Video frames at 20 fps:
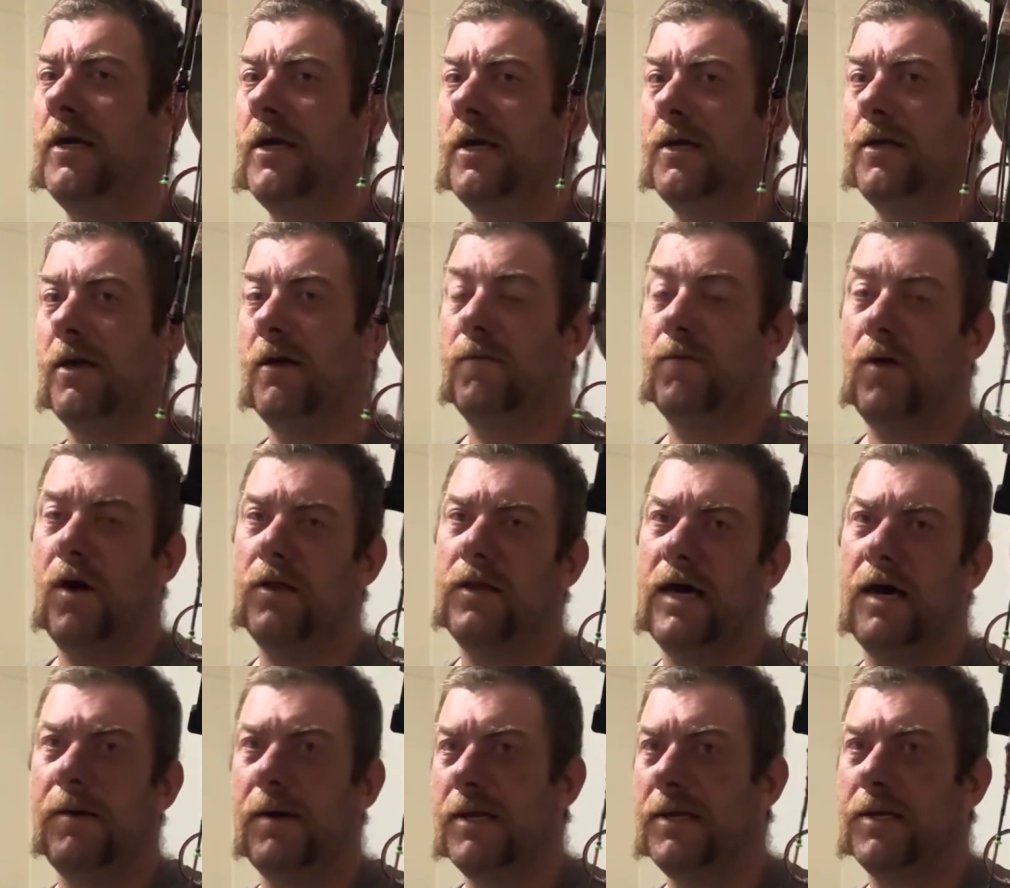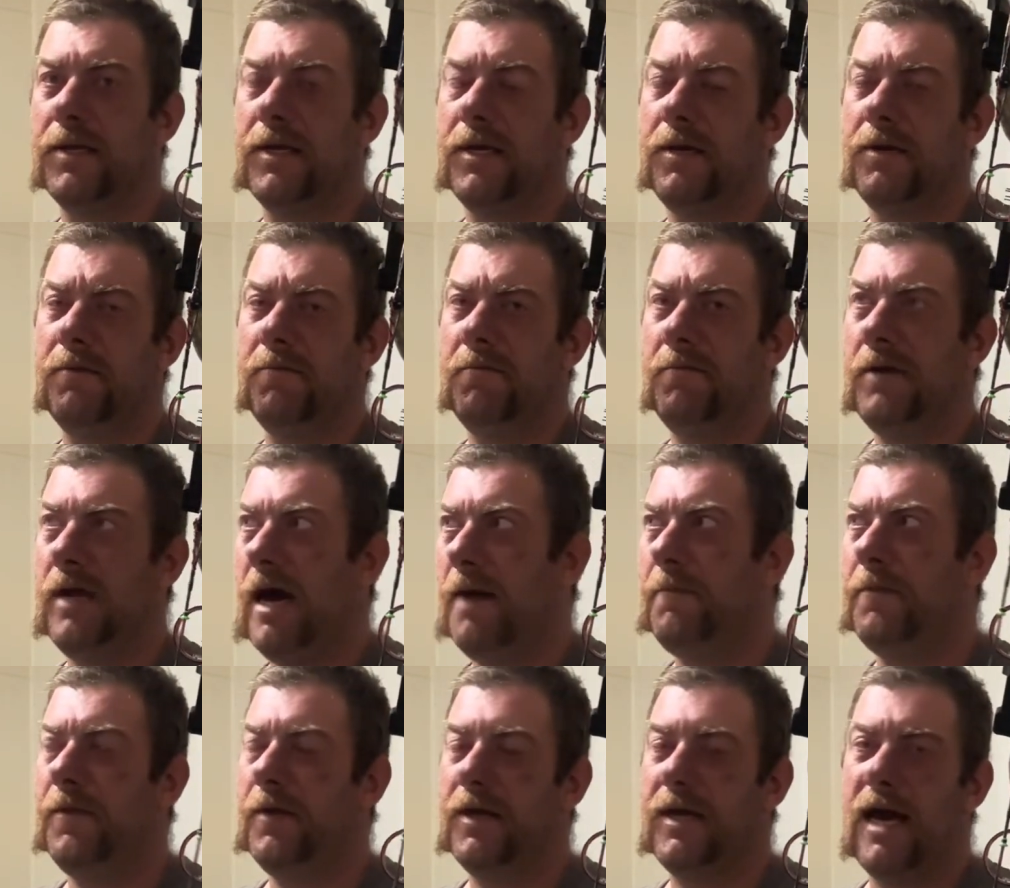So I've got that one sitting up
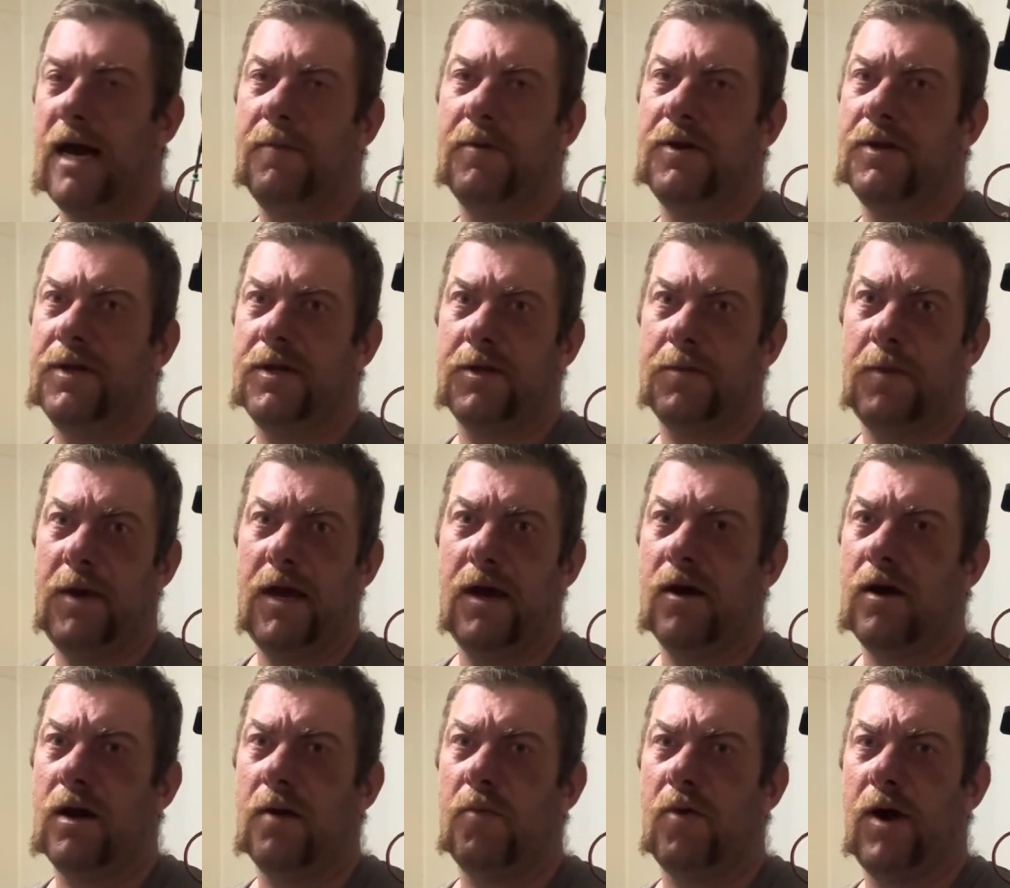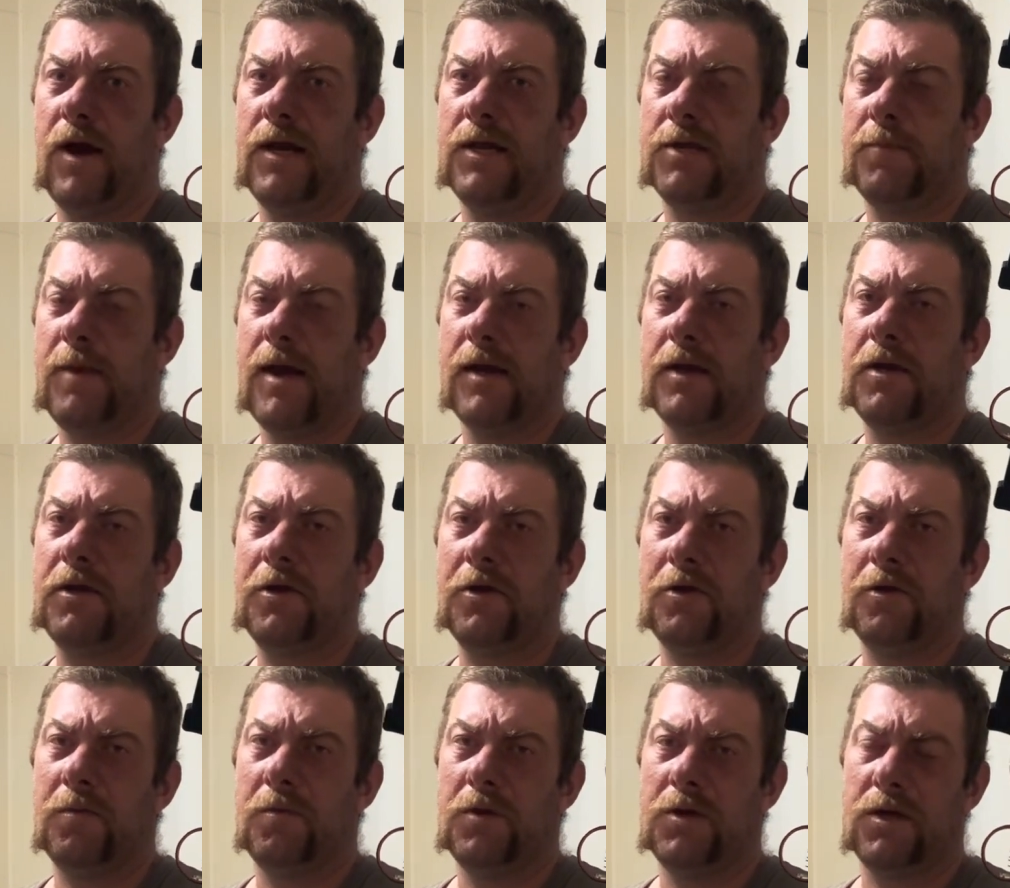in the cupboard as a spare. I've got a brand spanking
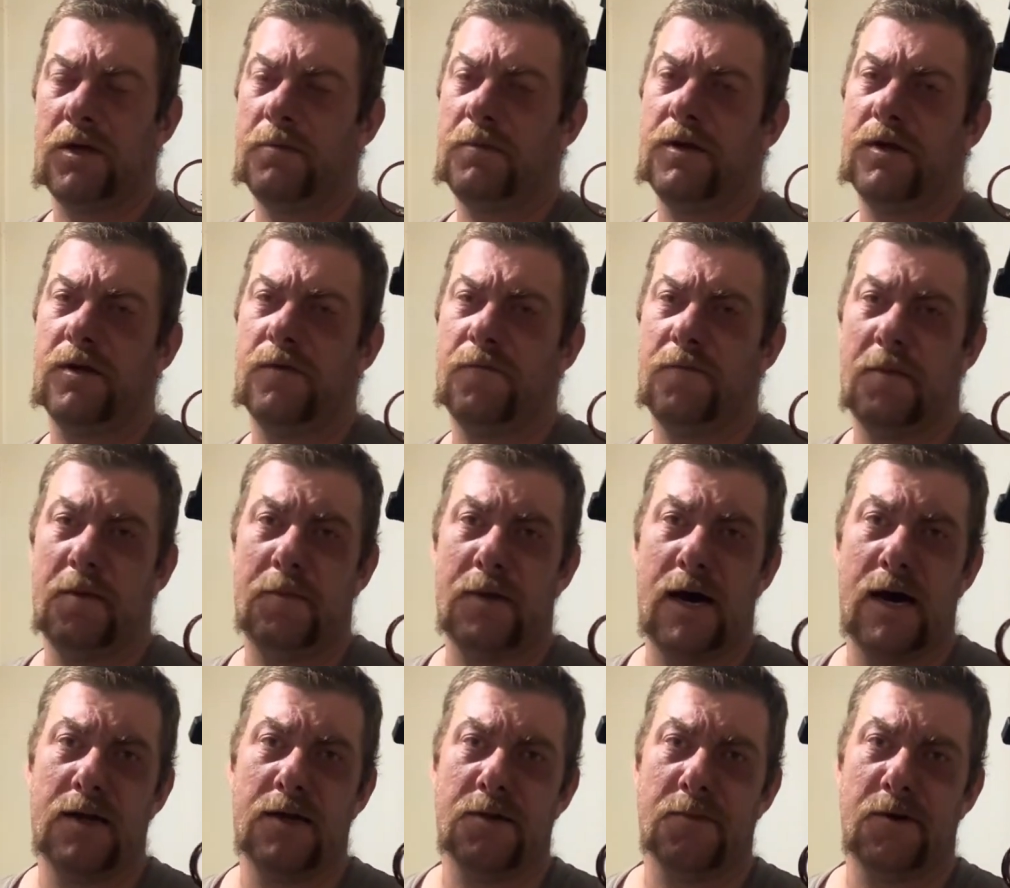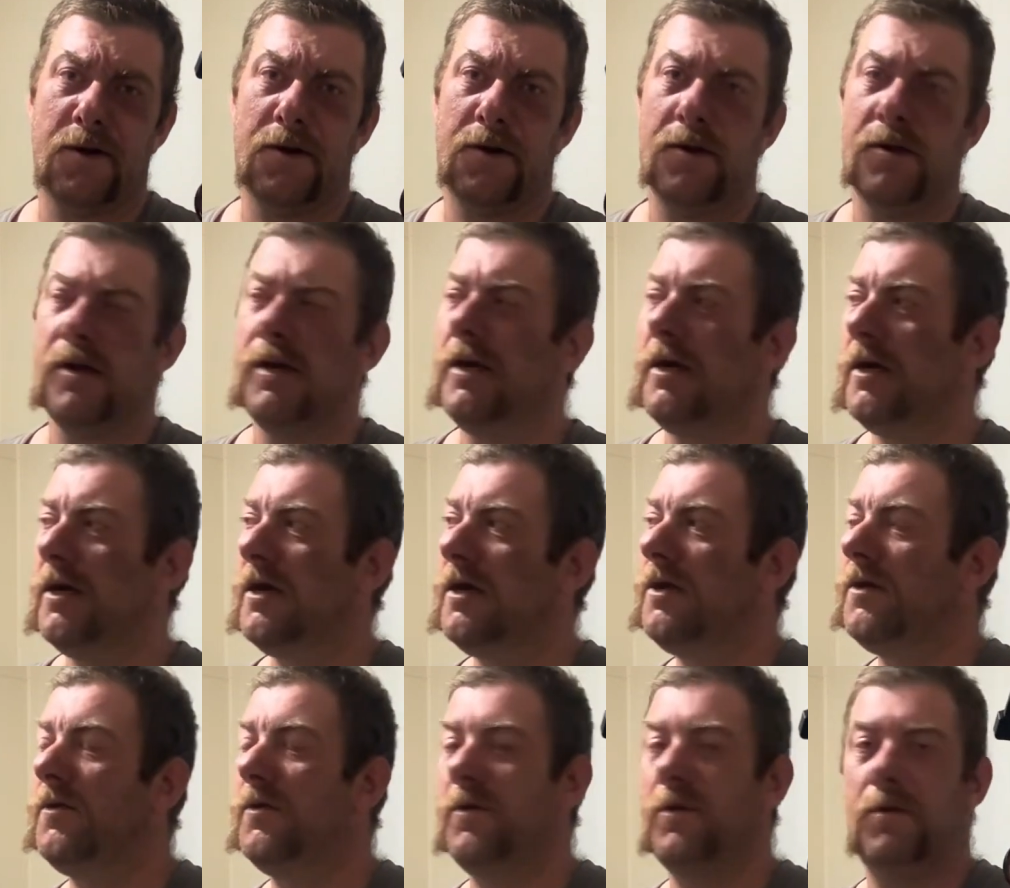new whisker biscuit for my partner's bow,
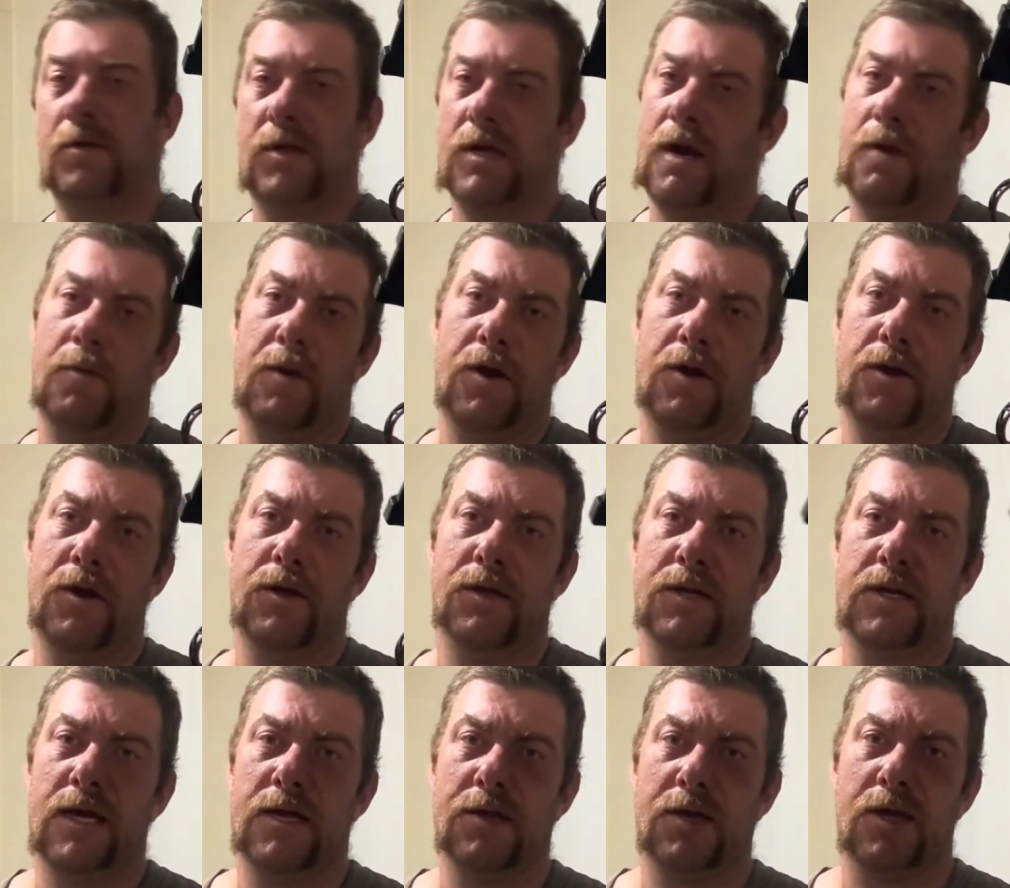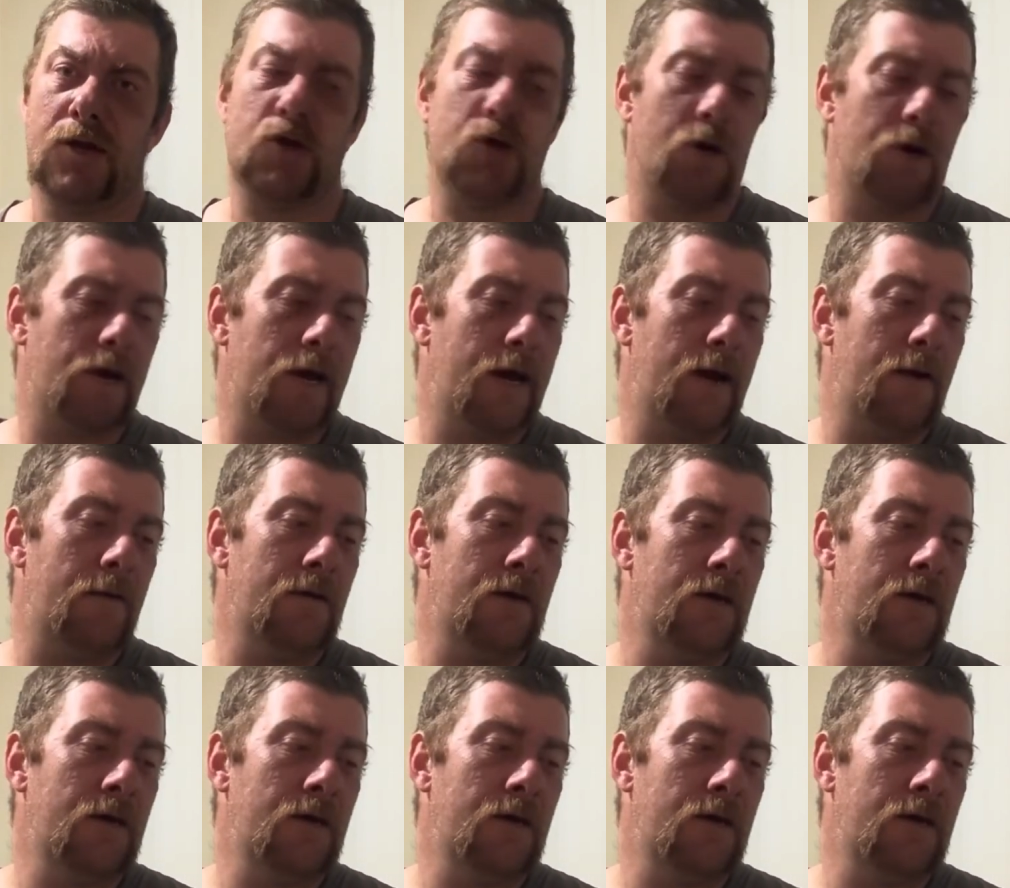so when hers does get shot out,